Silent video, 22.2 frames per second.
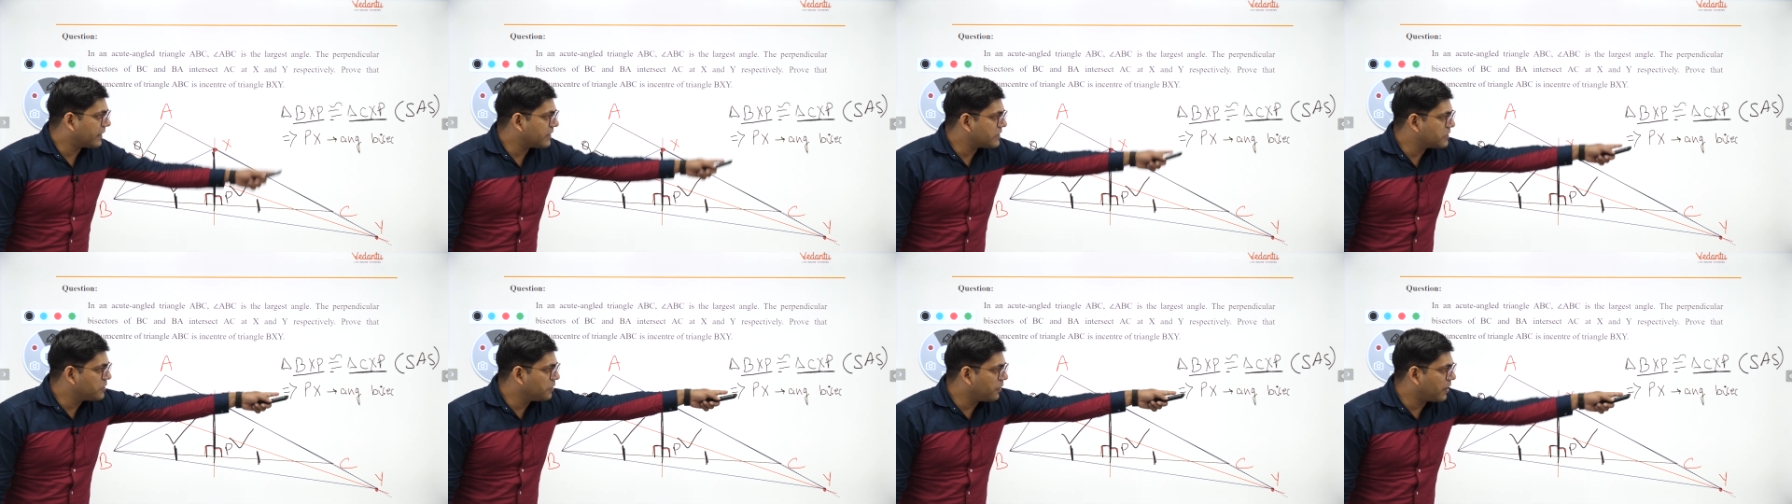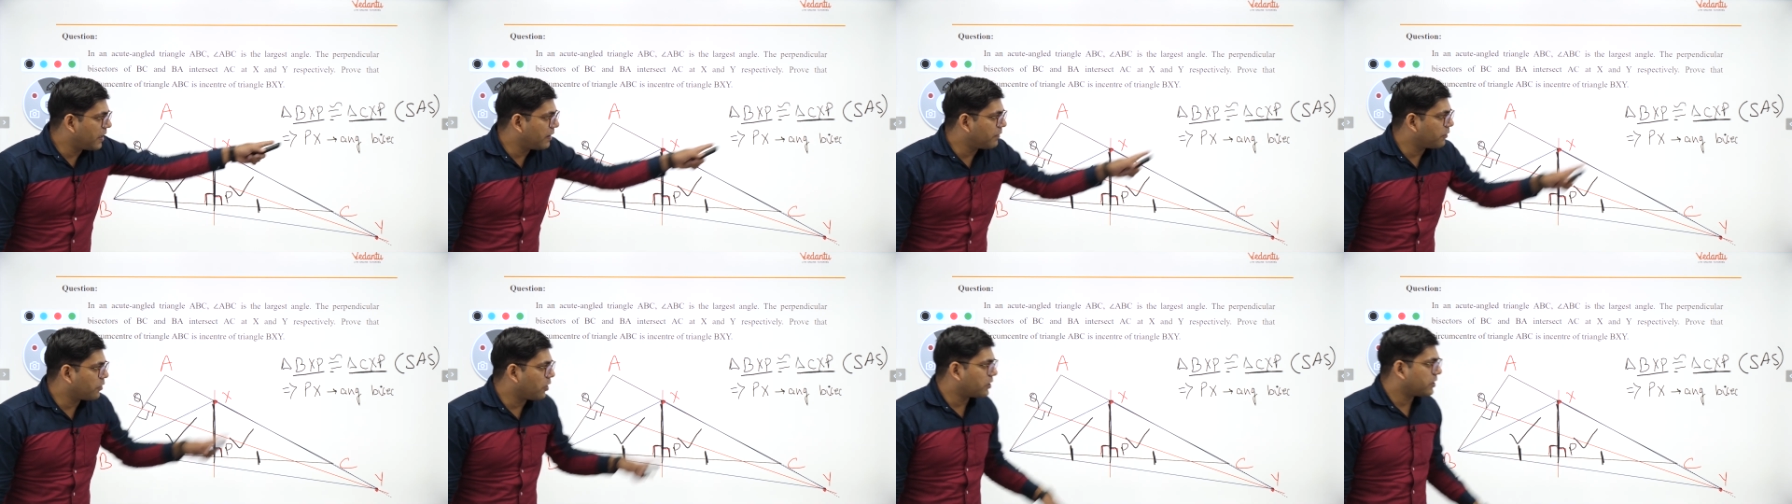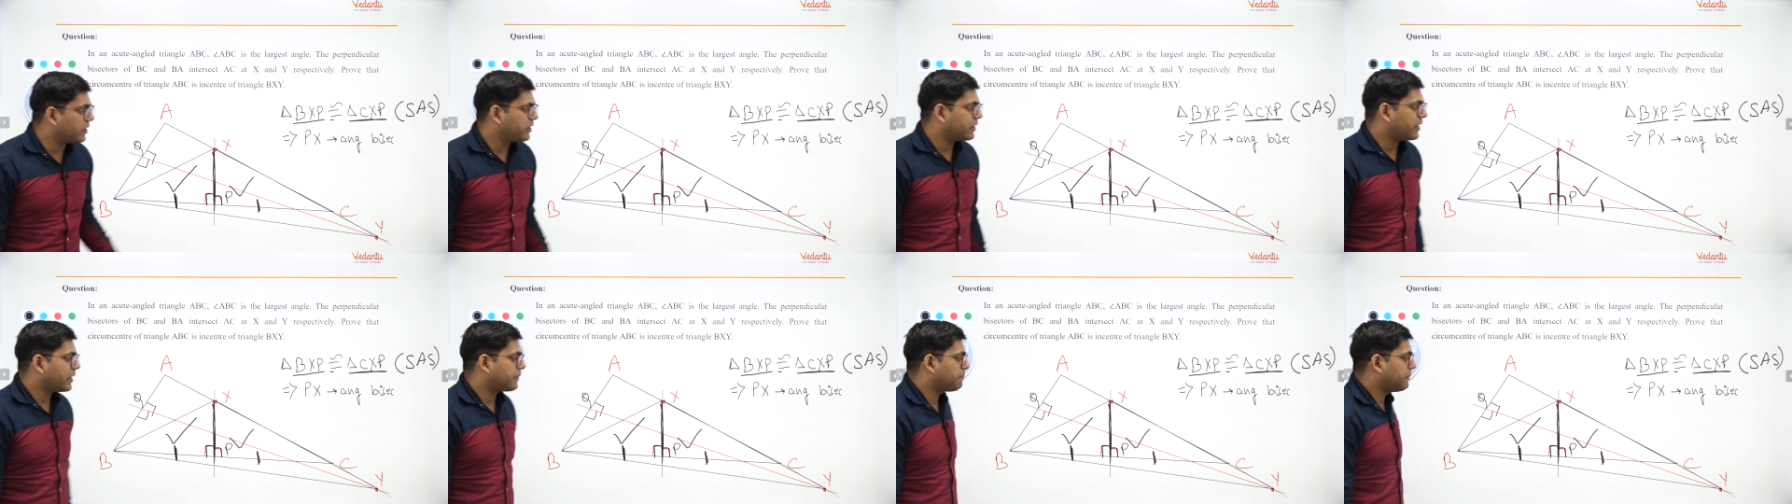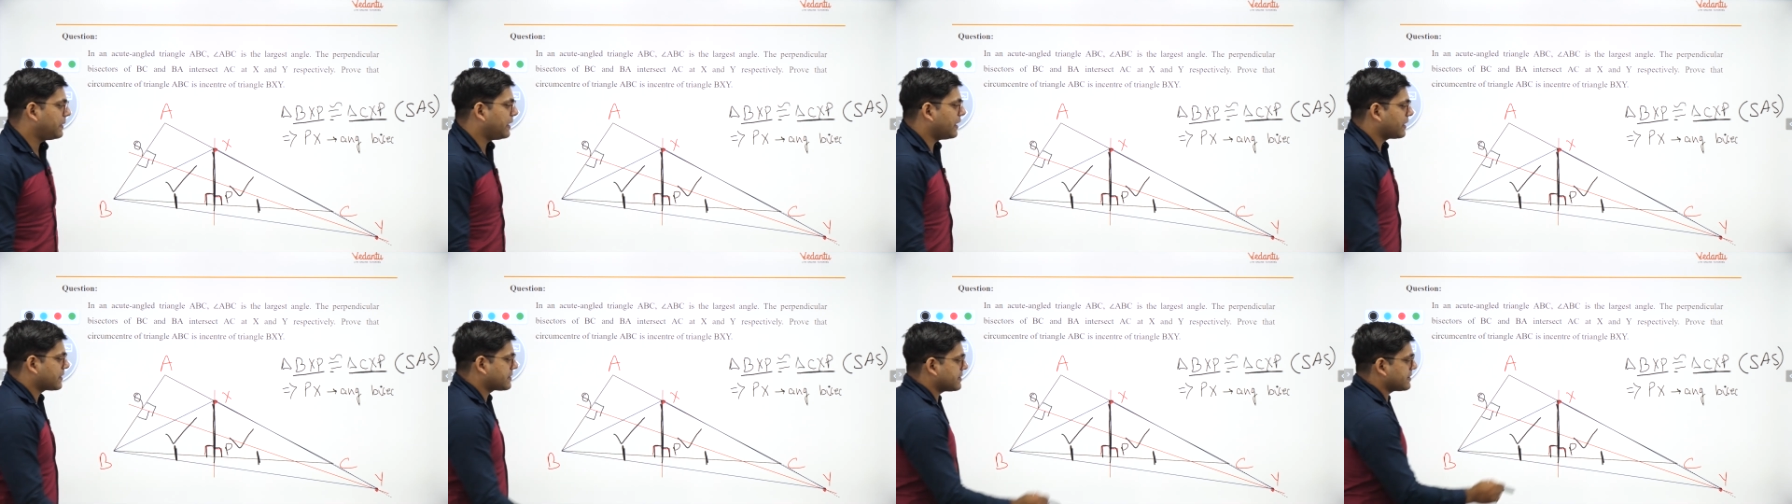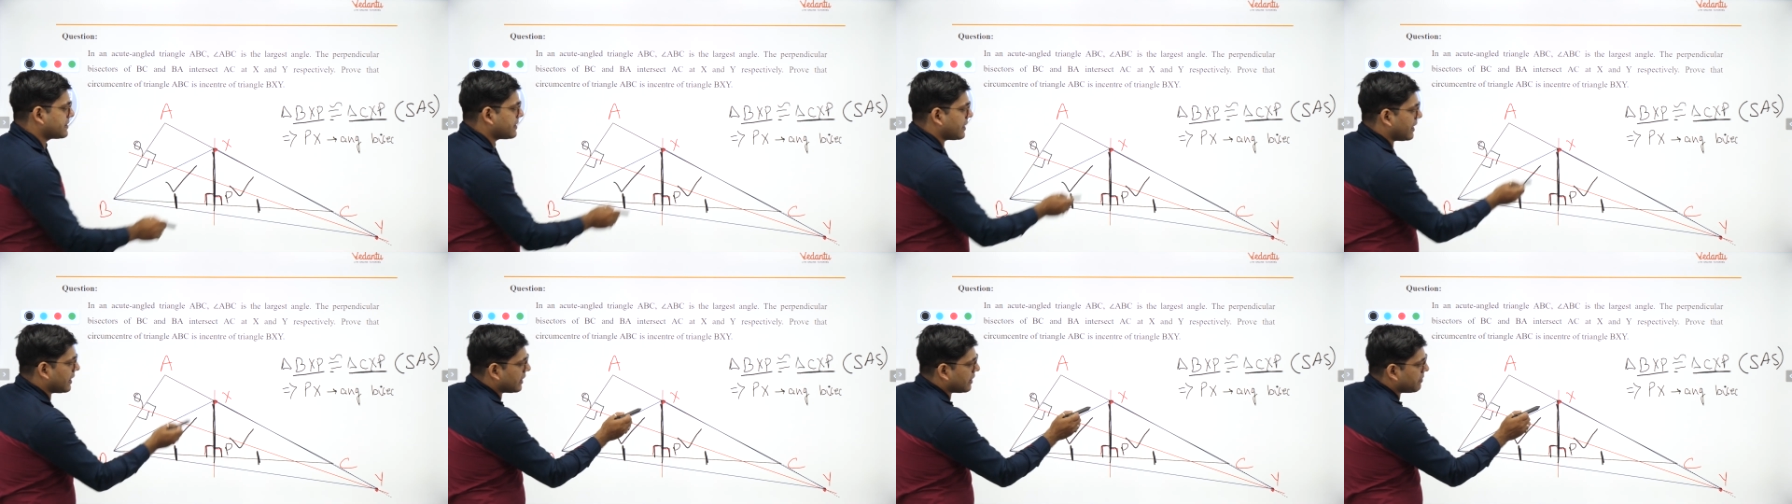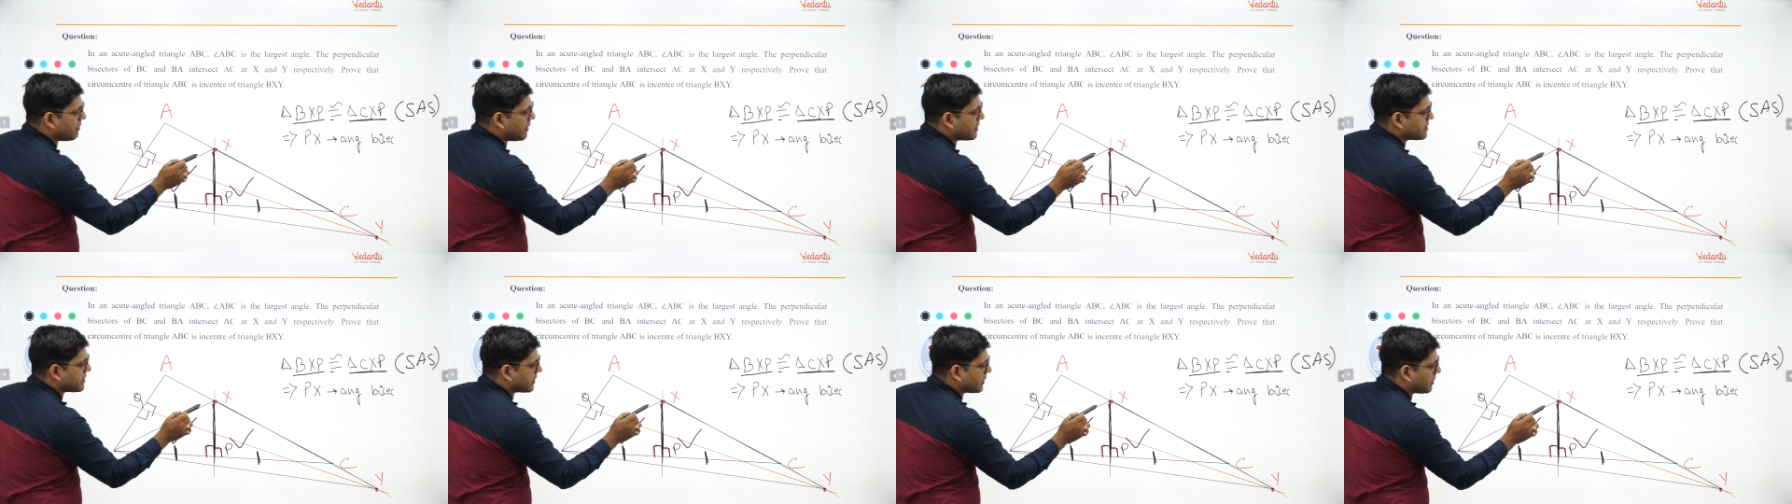guess you would have got it that px is the angle
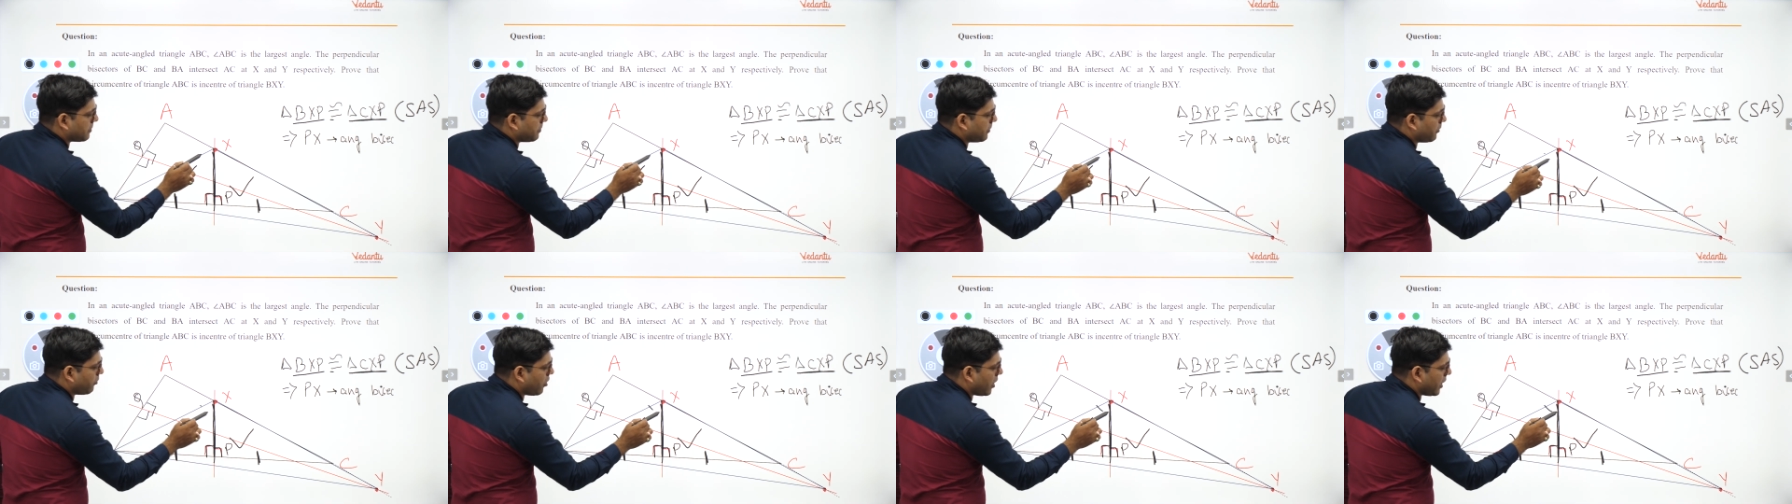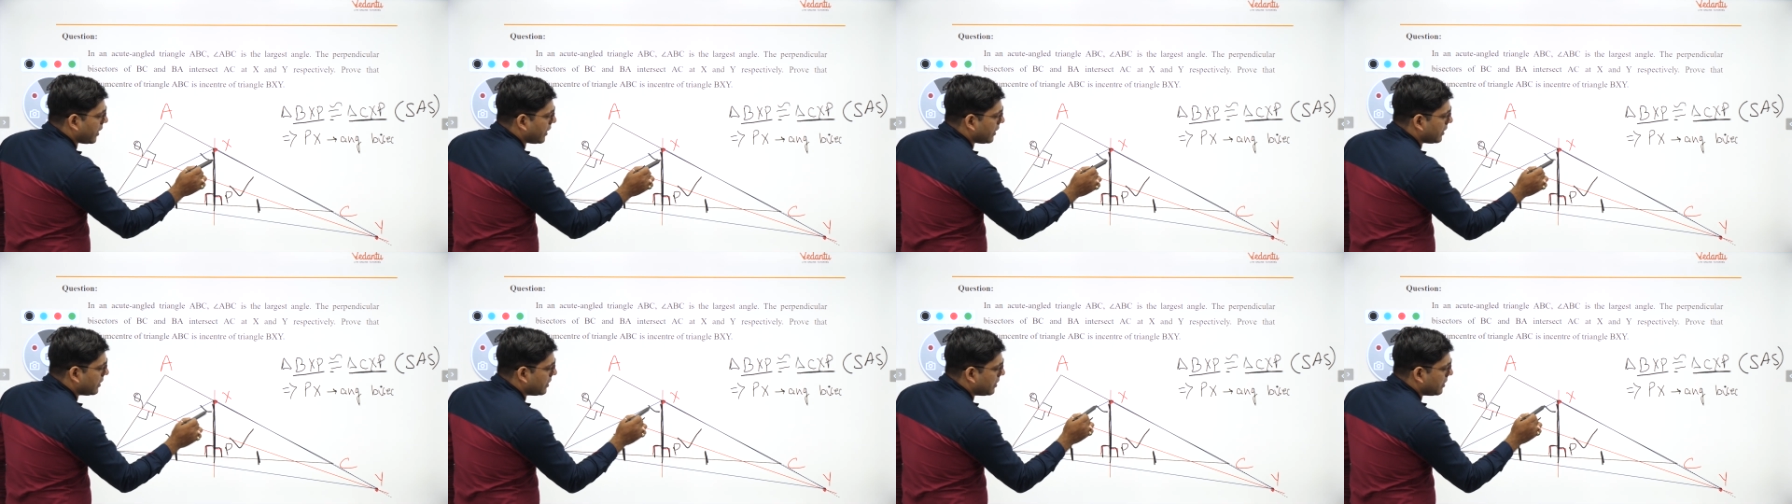bisector why